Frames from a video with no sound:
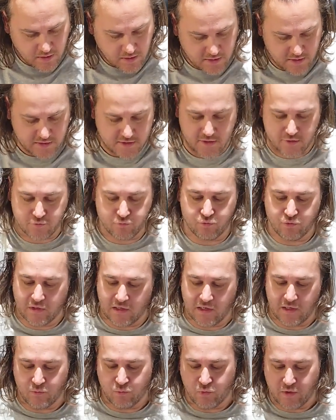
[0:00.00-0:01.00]
And this is
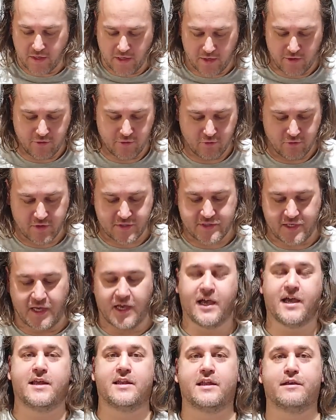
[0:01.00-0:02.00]
really where you
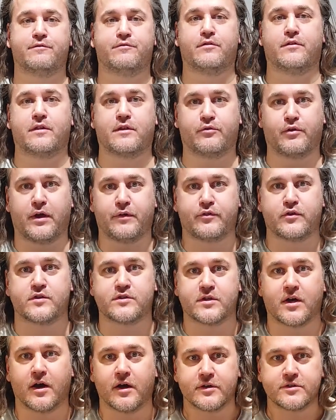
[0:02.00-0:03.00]
decide if the
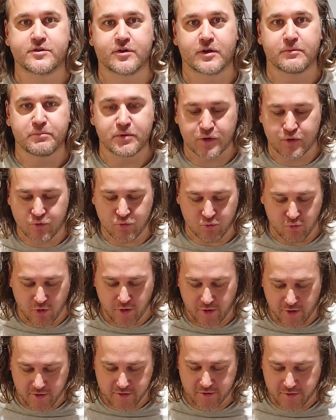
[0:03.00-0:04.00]
graphics card is going to be cool
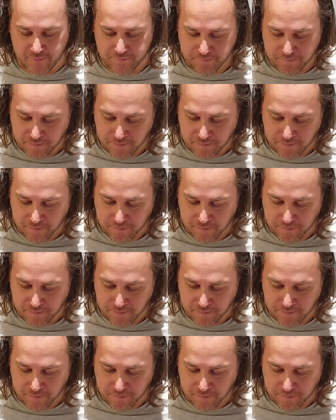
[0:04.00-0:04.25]
or not.